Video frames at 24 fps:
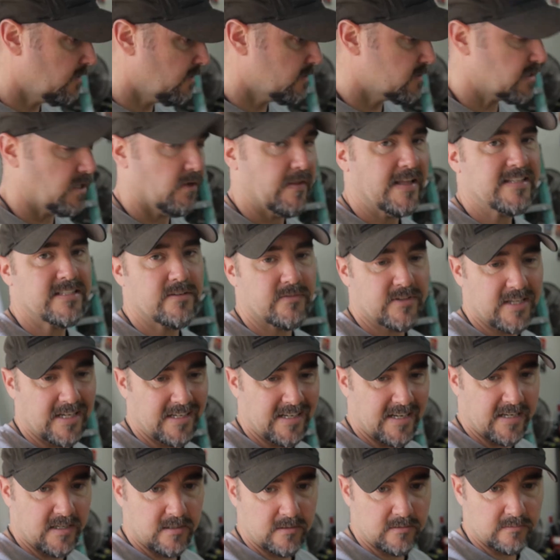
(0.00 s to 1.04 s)
So that's
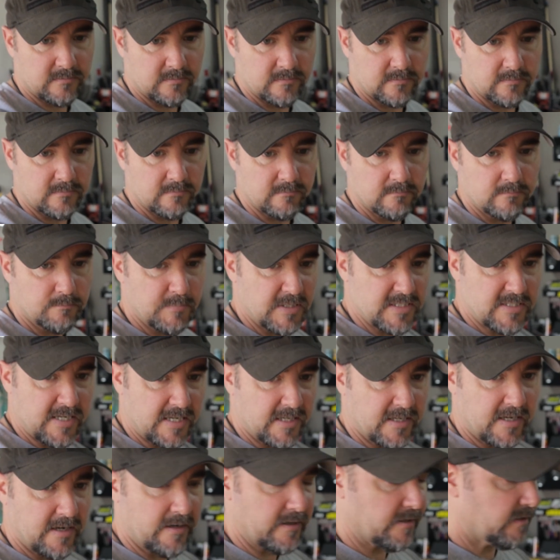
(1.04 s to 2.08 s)
everything now been
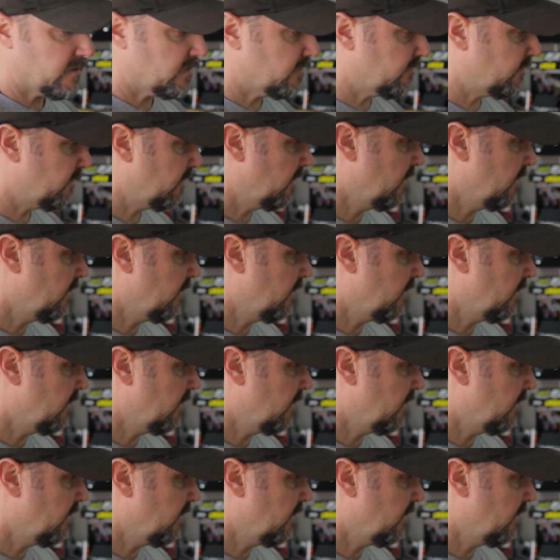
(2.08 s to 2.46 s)
taken care of